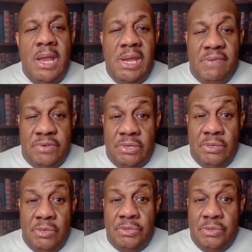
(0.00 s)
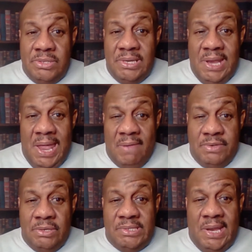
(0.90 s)
If you knew you didn't have
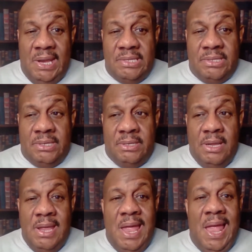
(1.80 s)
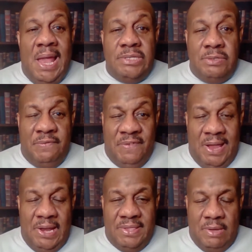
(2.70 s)
your taser and you
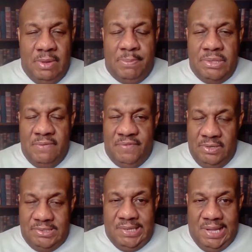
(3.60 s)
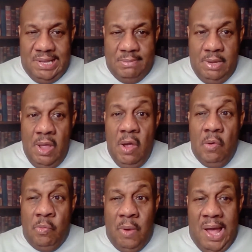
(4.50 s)
fired that weapon the first time,
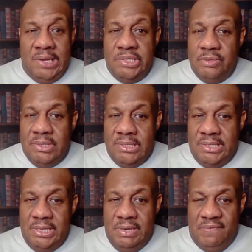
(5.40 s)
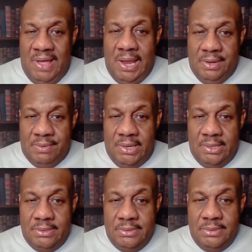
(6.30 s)
why did you continue firing?
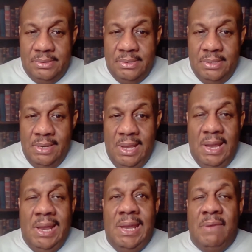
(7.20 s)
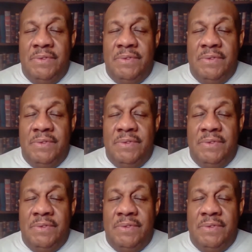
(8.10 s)
If